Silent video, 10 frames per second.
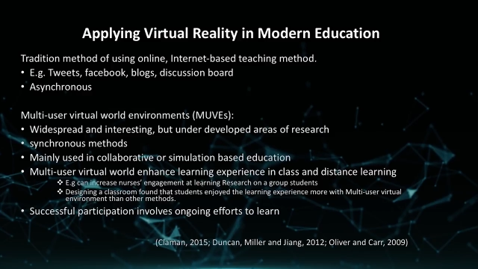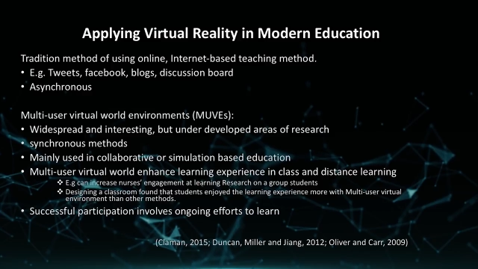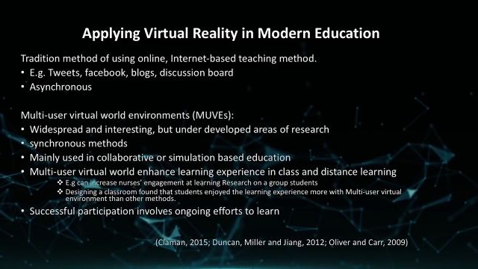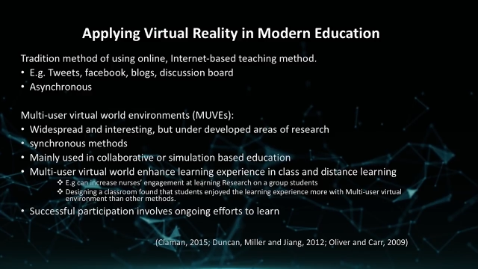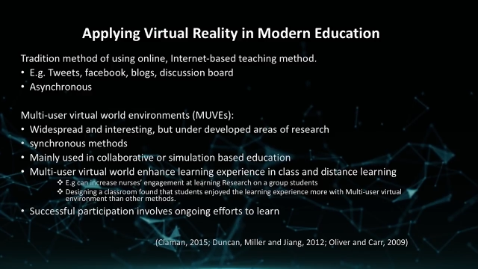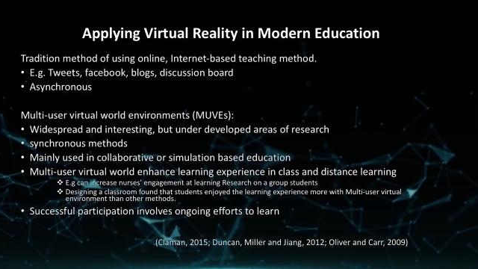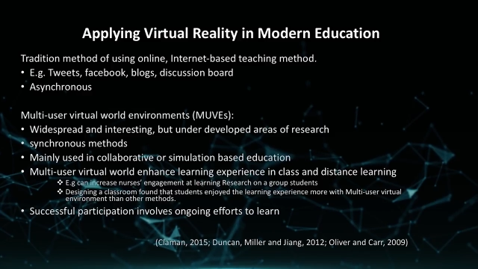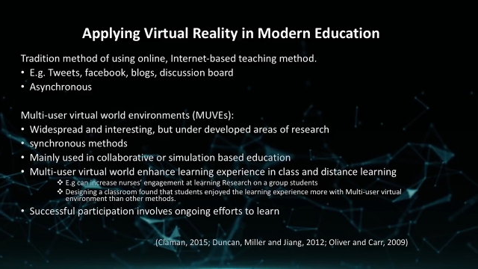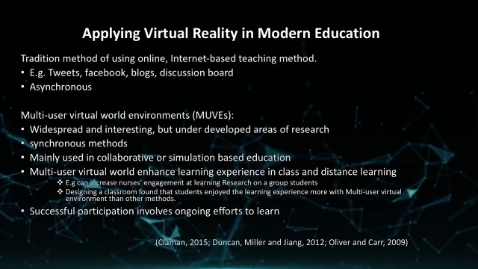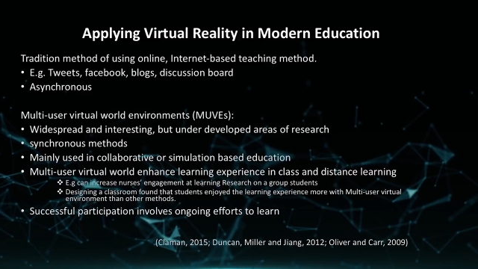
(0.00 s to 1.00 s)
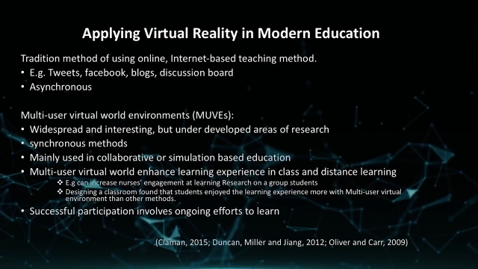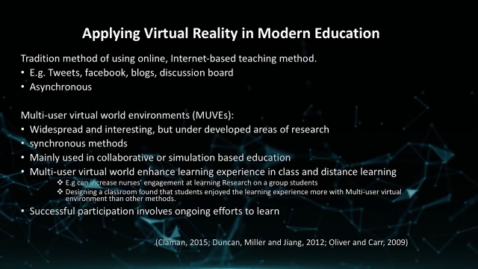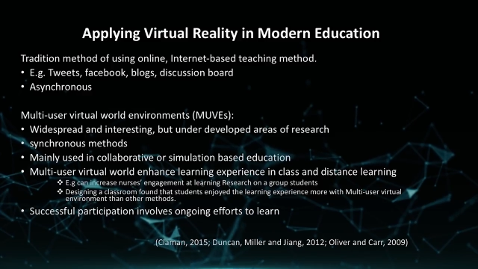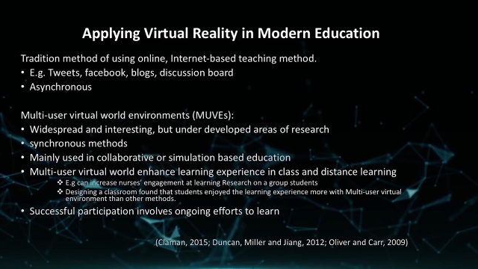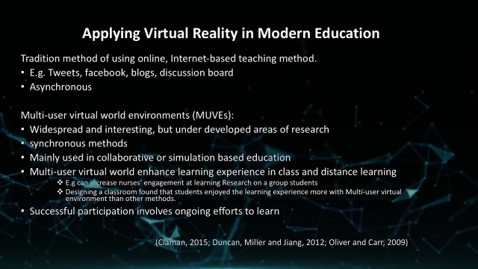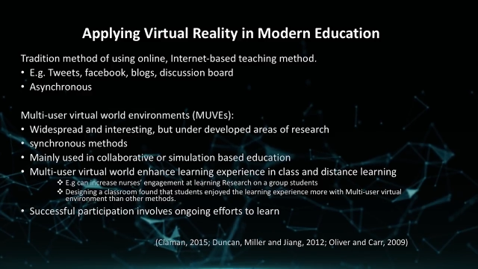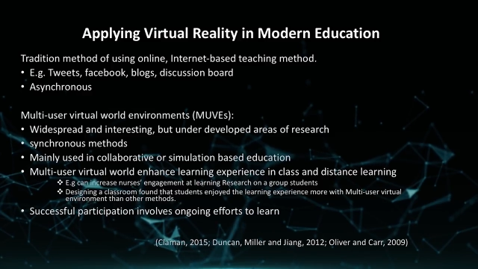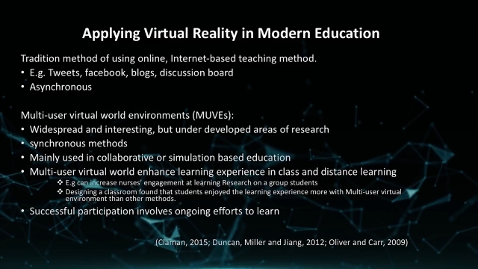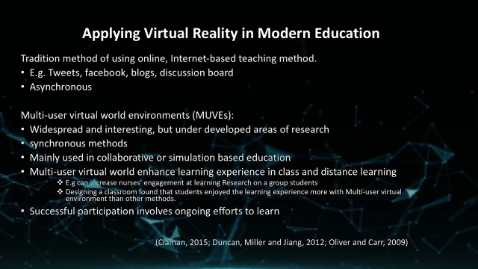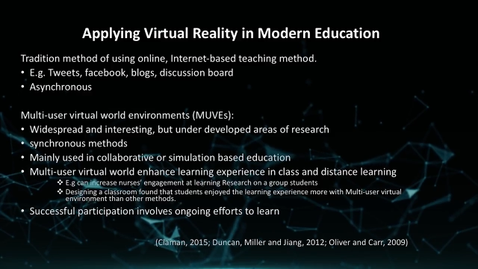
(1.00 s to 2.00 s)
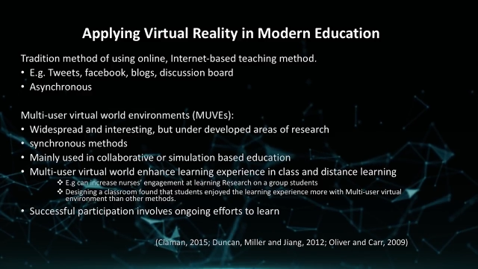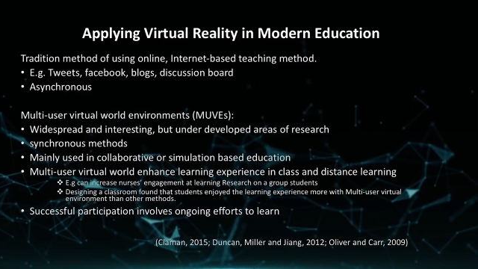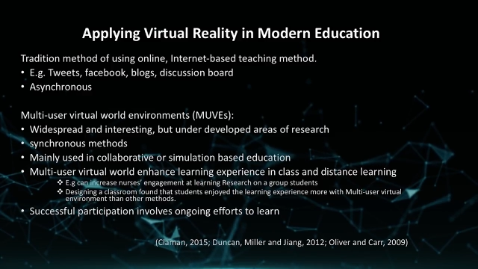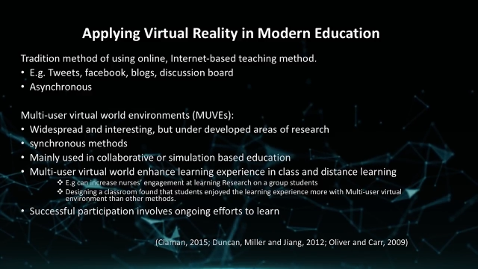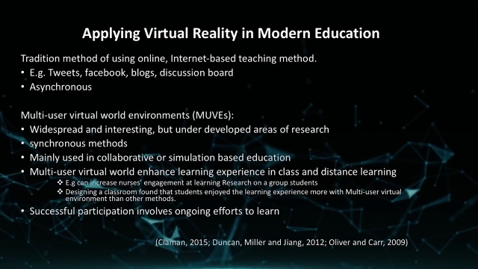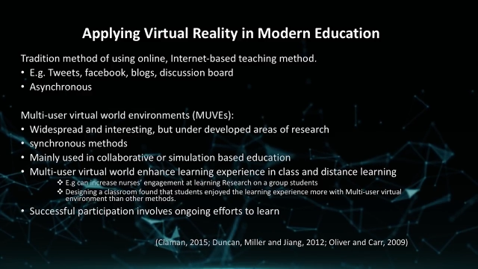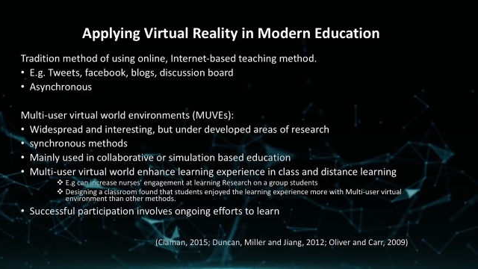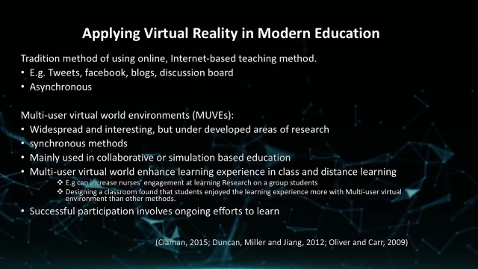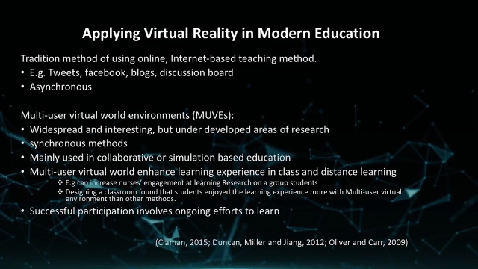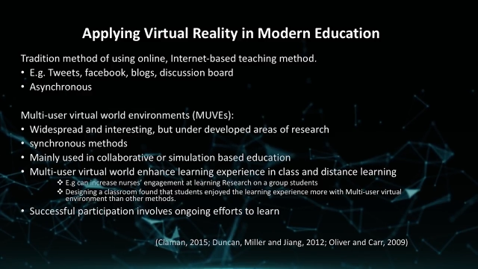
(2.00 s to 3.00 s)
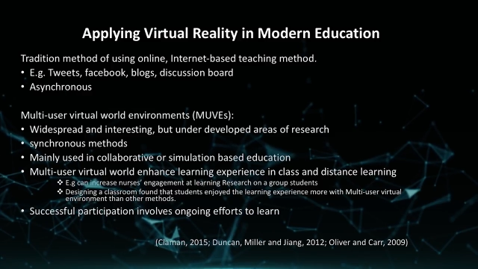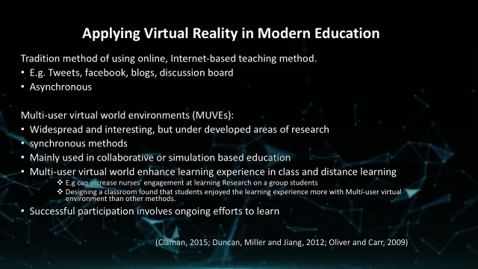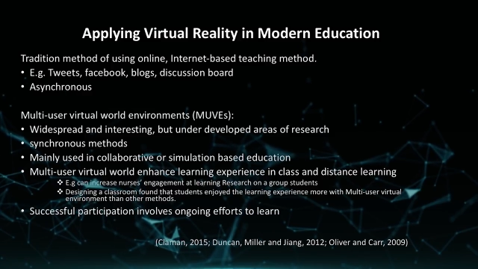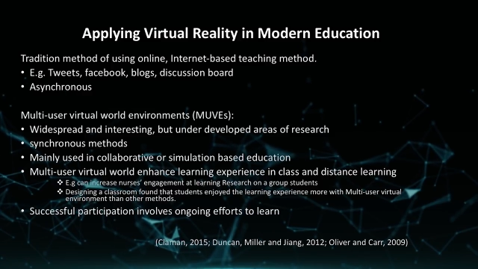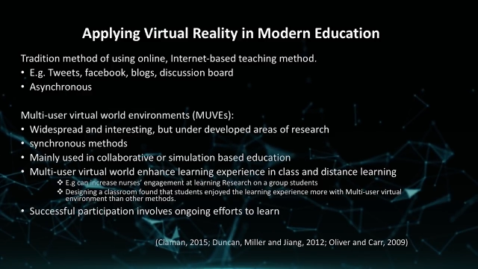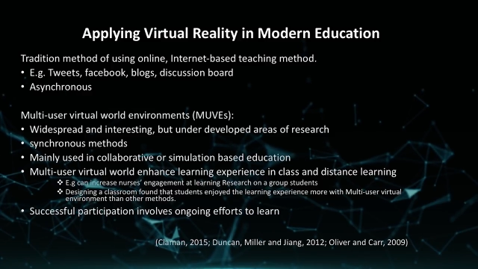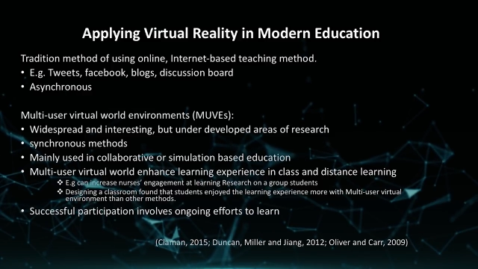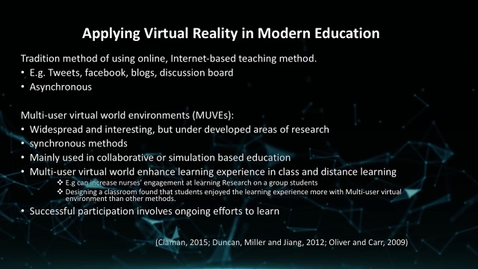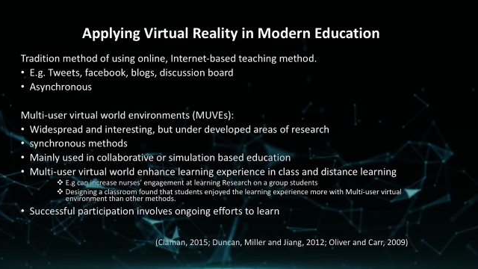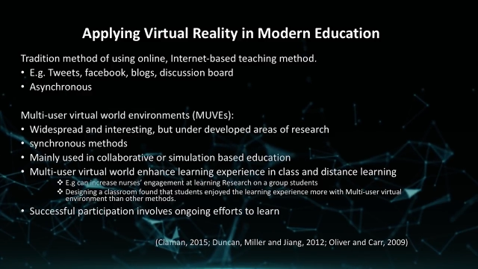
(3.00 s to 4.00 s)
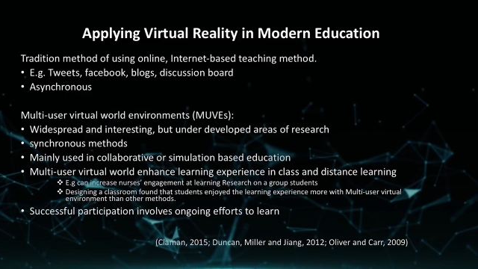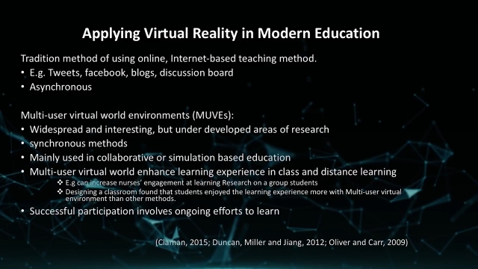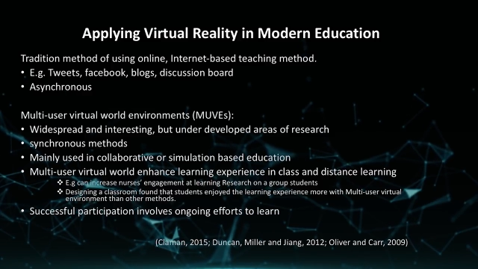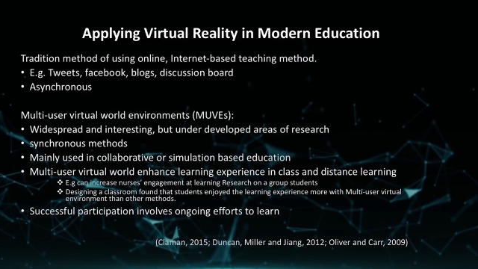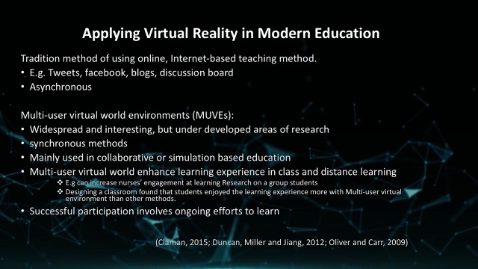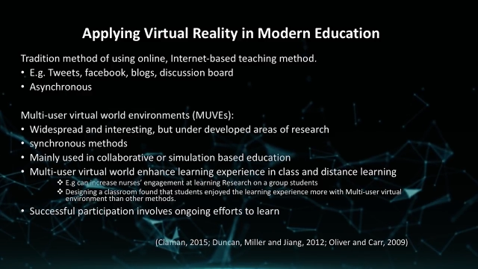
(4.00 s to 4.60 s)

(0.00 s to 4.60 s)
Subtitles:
(no speaker visible)